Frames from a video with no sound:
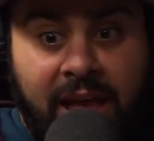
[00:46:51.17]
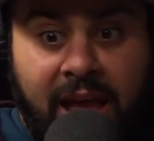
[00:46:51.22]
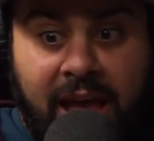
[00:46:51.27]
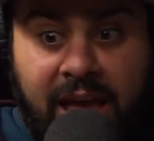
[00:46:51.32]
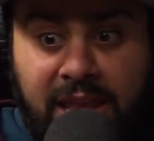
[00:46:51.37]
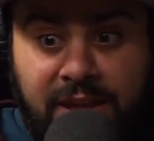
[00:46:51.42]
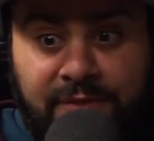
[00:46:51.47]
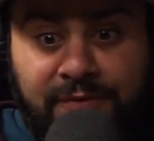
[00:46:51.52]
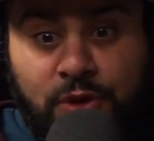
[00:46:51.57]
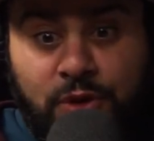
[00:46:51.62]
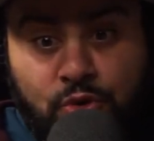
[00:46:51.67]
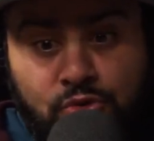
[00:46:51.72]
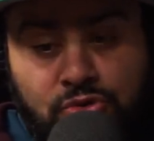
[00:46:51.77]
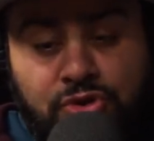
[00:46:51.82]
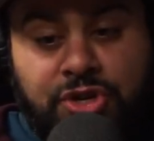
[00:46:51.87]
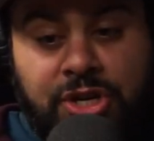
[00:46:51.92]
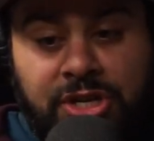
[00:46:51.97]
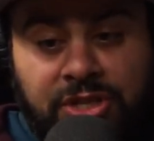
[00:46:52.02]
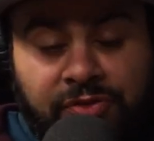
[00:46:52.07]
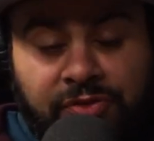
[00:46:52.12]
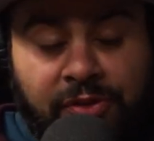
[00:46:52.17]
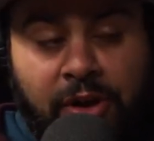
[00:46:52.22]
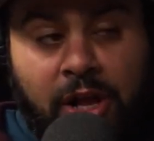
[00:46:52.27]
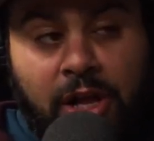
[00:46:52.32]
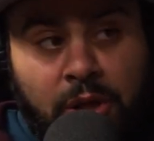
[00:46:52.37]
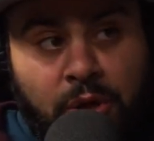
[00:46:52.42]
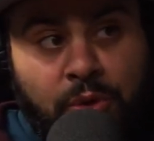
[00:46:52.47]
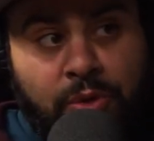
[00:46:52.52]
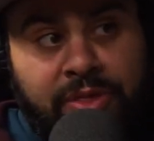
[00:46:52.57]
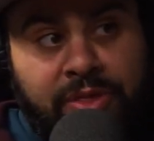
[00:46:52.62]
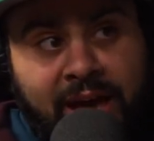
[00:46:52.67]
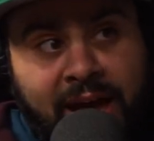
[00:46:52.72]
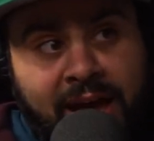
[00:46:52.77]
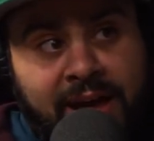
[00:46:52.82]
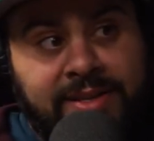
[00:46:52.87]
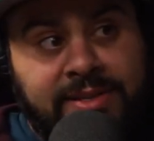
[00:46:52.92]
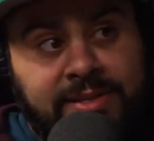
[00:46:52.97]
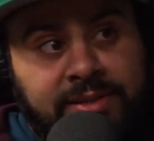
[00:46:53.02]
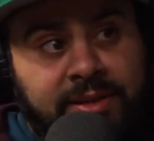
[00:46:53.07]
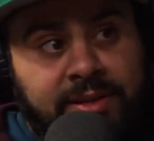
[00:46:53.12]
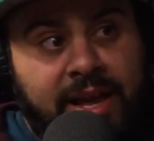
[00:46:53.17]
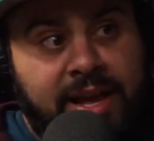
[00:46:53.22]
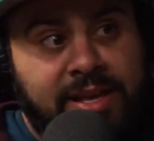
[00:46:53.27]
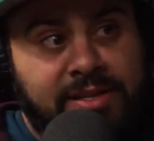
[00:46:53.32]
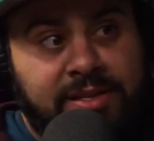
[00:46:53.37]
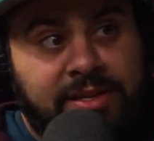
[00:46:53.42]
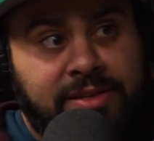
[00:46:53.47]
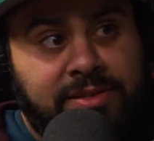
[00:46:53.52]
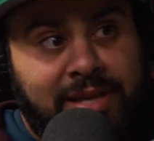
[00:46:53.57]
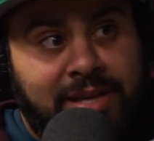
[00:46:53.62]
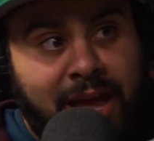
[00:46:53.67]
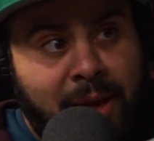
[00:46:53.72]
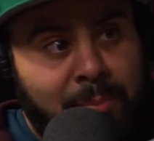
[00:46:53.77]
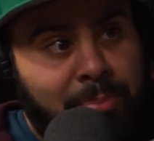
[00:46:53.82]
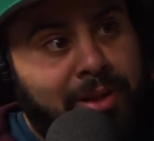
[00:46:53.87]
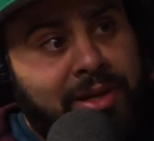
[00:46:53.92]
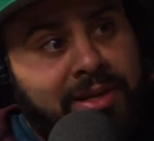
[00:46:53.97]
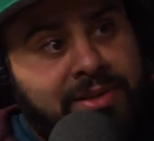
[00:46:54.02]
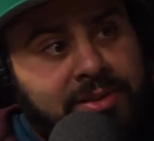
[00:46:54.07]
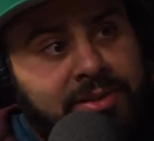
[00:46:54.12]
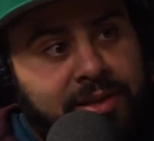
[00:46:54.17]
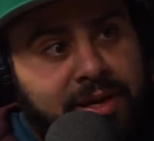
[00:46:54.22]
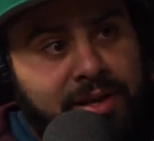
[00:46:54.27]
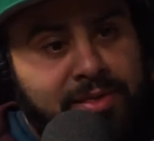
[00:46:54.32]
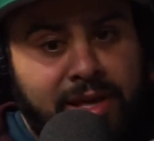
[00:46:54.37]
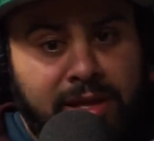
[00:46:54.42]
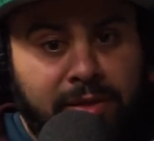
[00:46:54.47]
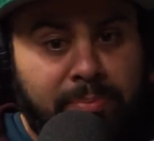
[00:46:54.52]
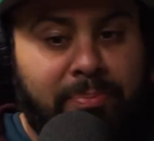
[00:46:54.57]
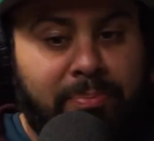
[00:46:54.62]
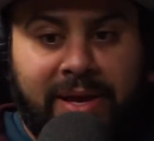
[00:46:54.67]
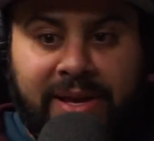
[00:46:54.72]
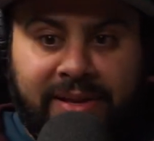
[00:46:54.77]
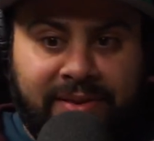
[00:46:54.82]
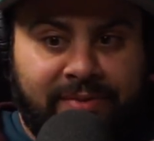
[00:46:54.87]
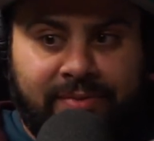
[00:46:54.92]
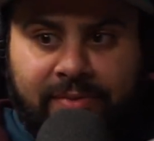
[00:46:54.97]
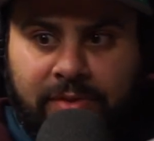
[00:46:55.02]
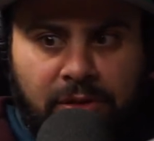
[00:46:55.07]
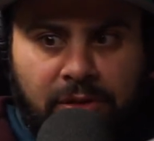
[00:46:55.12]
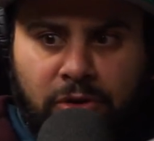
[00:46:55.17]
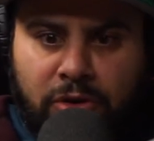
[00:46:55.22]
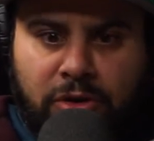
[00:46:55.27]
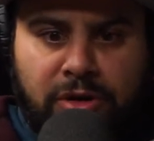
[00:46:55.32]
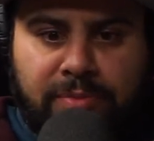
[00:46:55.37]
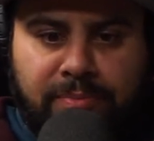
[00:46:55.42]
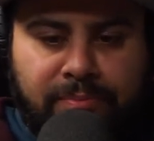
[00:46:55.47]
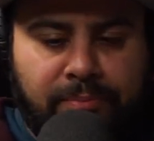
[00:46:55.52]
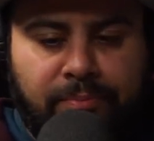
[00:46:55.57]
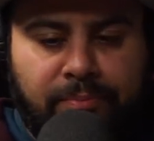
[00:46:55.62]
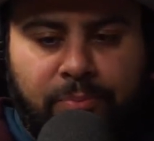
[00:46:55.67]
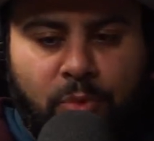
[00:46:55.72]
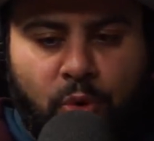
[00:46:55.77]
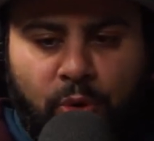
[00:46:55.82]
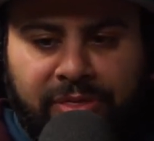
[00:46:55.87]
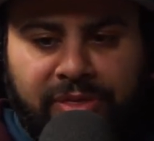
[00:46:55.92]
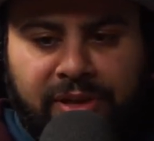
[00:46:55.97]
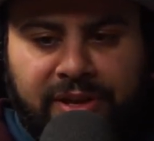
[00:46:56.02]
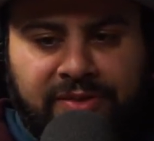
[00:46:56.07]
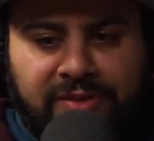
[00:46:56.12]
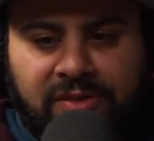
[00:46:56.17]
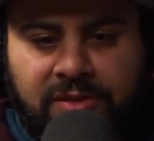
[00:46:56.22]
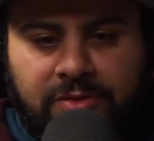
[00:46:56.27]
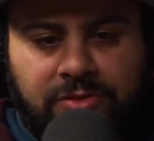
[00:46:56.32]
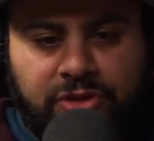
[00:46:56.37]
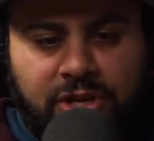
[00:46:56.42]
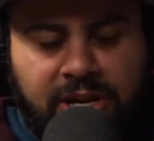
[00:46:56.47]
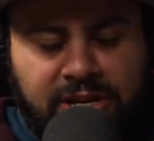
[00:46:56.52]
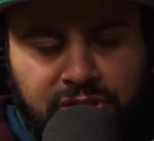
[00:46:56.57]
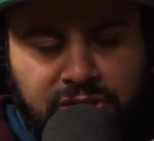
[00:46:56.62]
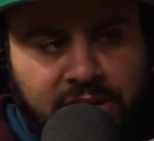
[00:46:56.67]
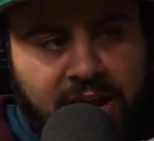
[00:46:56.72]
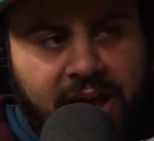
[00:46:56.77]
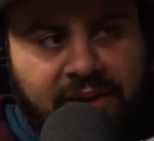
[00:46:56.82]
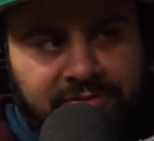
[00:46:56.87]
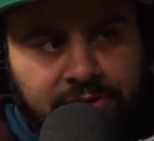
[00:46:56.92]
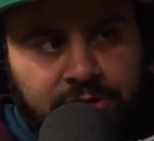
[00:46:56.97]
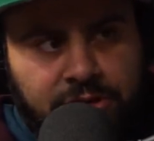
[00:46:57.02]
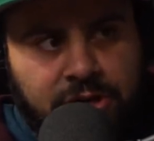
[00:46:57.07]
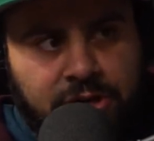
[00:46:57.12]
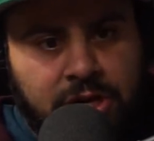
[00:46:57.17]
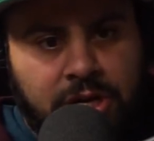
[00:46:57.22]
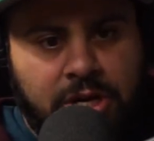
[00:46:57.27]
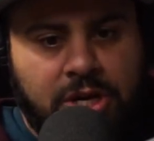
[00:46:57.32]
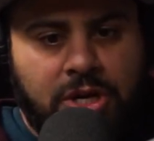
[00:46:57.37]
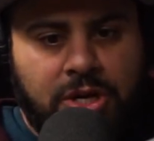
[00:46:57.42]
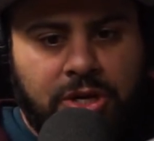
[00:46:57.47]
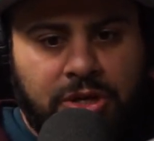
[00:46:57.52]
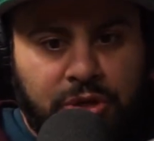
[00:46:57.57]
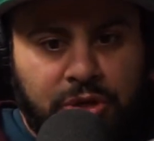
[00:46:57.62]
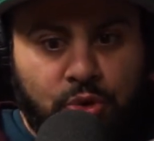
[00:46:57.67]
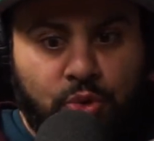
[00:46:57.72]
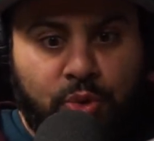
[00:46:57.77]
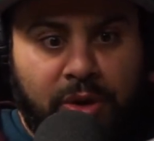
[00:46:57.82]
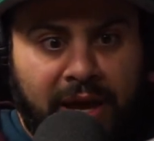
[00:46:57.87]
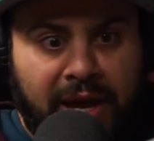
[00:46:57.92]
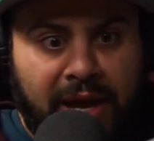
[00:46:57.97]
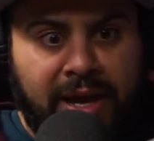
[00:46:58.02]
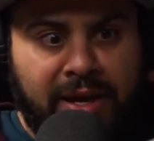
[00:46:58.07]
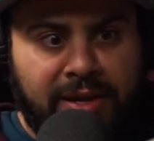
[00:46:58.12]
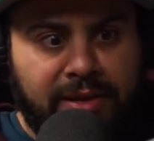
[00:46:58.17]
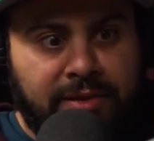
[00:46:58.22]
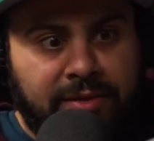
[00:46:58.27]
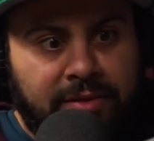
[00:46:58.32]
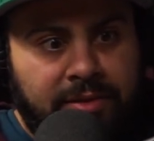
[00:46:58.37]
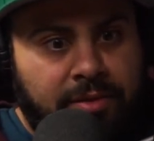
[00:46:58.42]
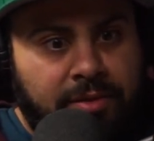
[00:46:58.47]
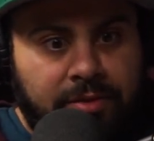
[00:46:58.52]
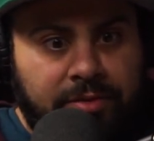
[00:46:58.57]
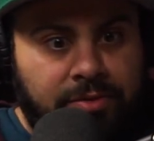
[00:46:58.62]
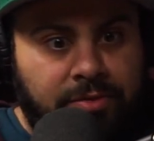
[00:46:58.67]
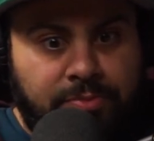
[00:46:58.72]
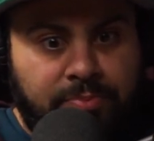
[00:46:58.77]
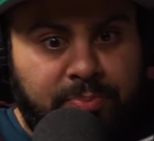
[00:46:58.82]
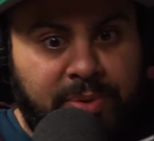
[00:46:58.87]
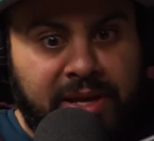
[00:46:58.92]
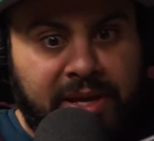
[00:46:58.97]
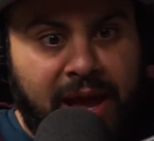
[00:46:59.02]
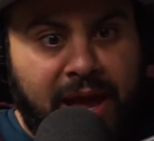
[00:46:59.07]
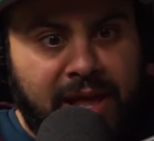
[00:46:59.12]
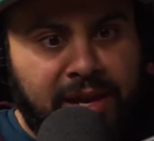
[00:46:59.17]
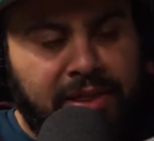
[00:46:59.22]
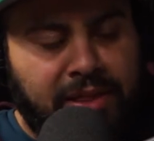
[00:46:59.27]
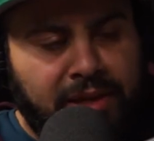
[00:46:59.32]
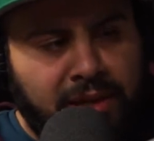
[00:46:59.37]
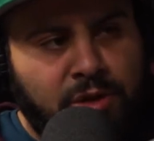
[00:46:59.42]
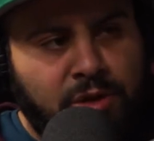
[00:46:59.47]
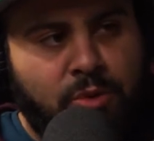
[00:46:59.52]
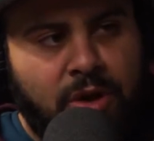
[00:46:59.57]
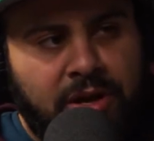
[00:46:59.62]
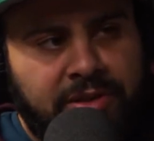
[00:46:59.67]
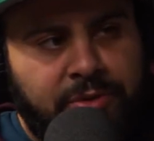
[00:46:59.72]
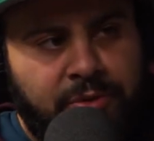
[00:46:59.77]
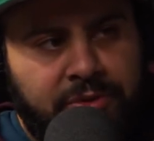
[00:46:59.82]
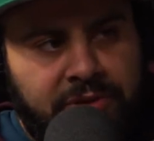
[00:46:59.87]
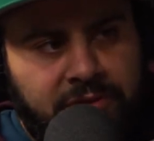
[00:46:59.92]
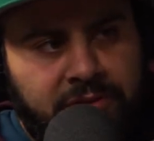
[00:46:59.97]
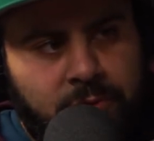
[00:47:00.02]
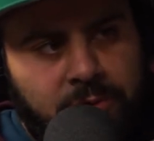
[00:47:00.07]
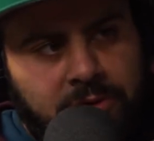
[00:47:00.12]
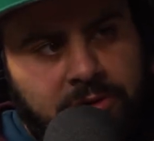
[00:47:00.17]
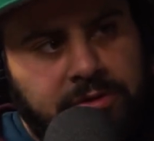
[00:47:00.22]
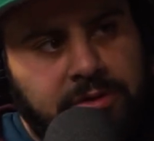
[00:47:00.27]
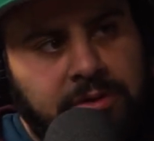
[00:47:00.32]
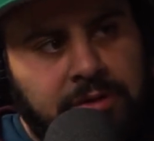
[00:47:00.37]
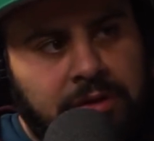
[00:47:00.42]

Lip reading: And if you just follow that as a template and then learn more things and change after, you can be anything you want to in this world.